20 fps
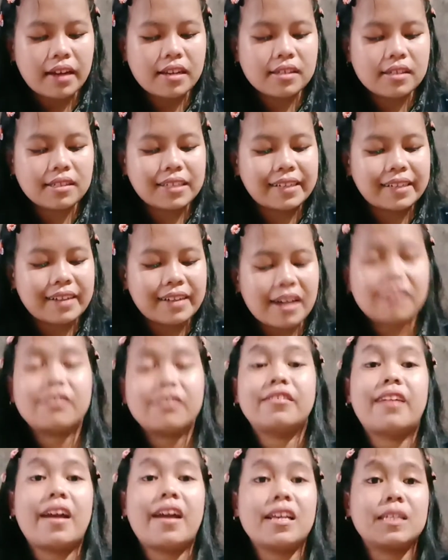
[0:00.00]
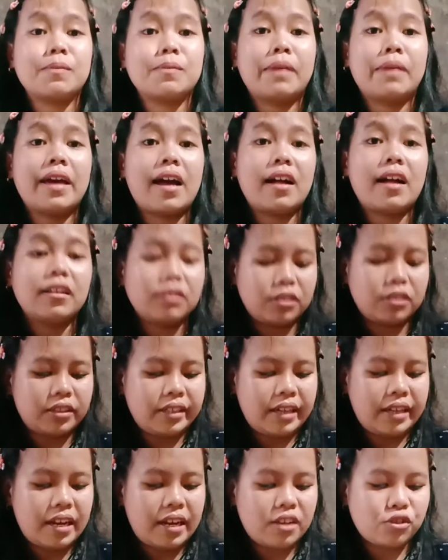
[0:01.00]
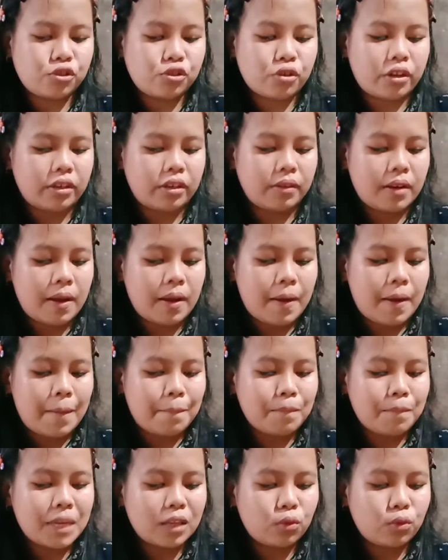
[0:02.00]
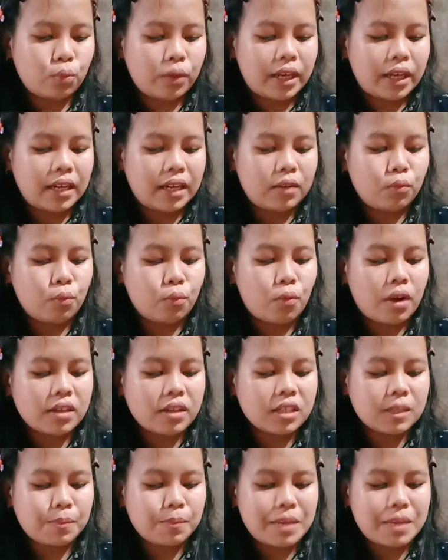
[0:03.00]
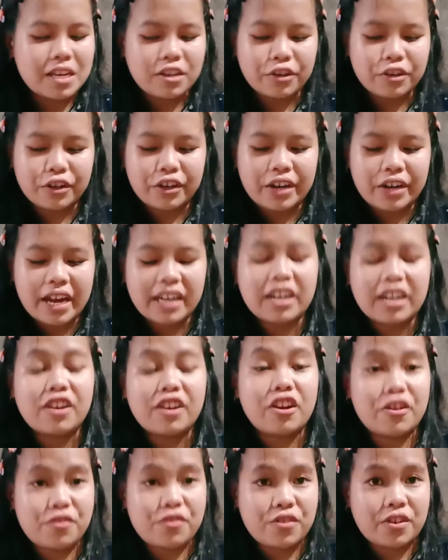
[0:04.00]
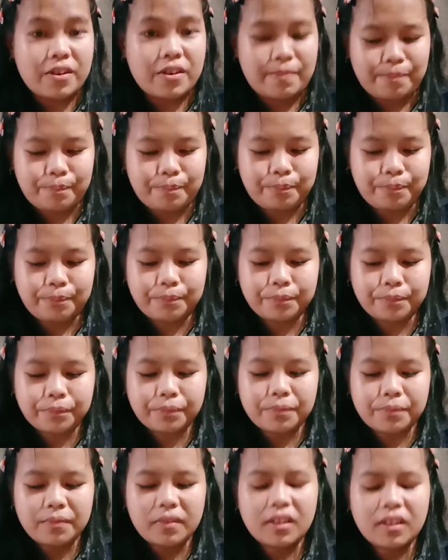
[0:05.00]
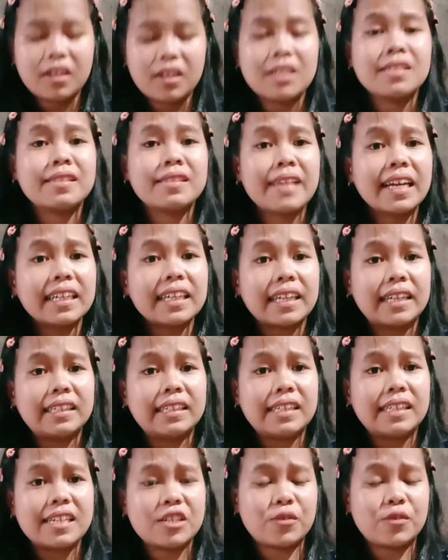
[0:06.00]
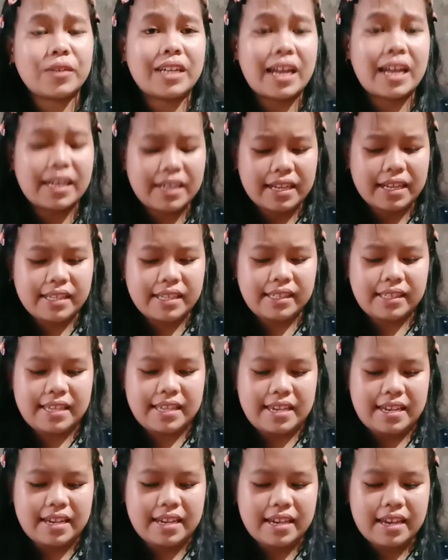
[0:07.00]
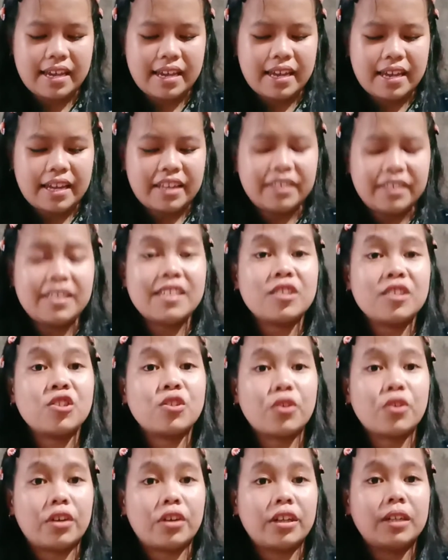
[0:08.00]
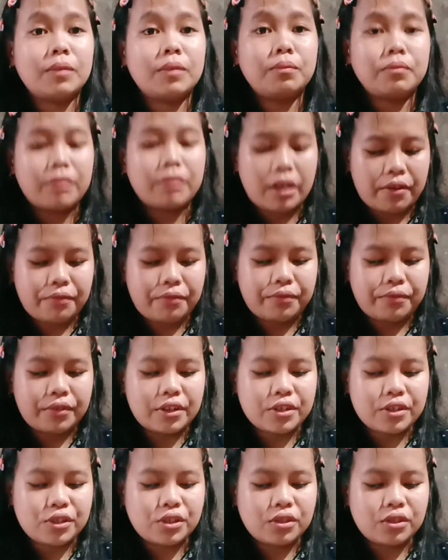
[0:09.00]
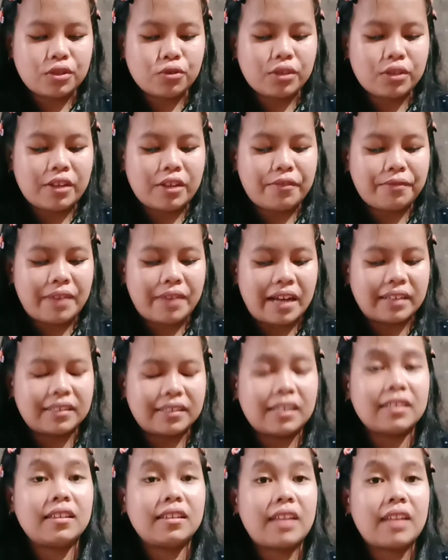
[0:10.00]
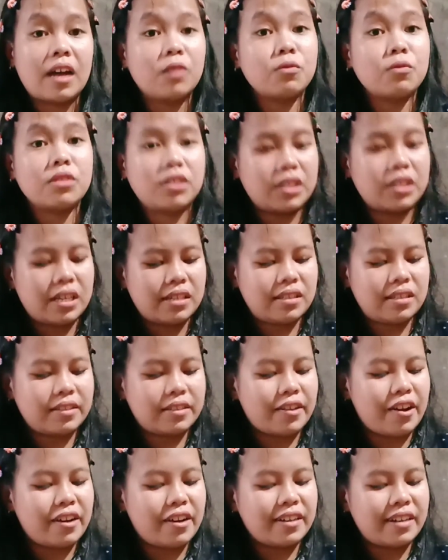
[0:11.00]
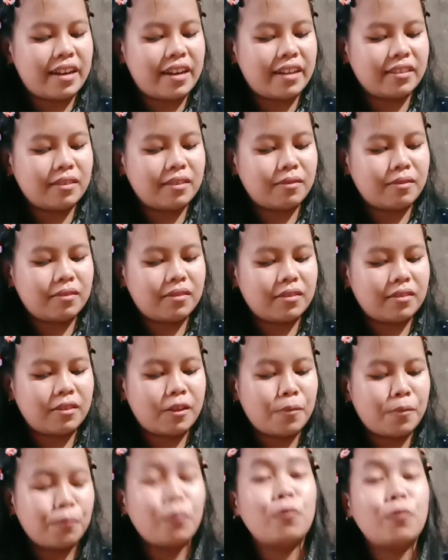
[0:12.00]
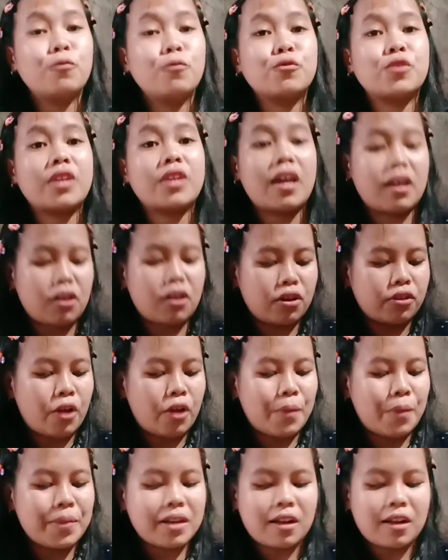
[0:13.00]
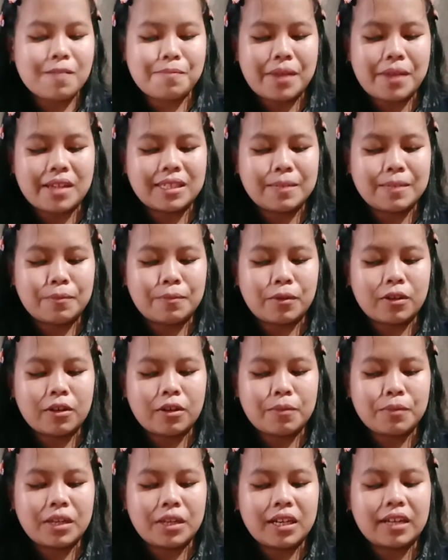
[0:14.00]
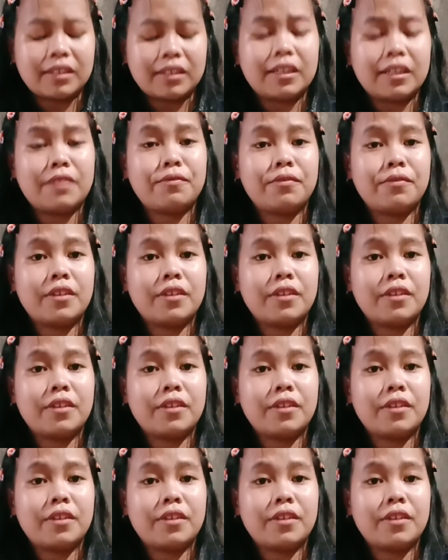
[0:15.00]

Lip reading: characterized by alternation between one speaker and another. Second is redundancy. This term refers to the fact that languages are not the most economical possible communicative